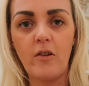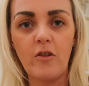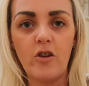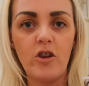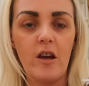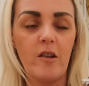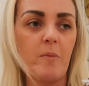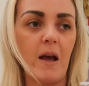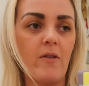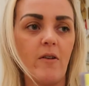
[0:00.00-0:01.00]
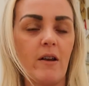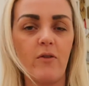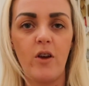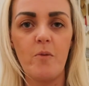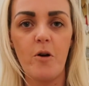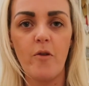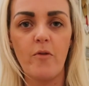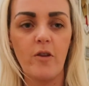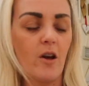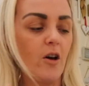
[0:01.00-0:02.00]
so she has spent the last few
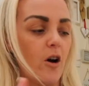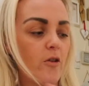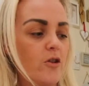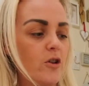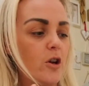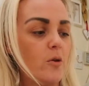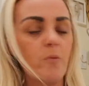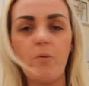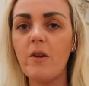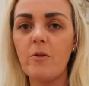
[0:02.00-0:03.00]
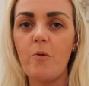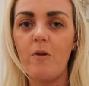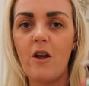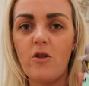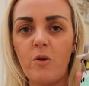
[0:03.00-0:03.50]
months on the new spring summer range,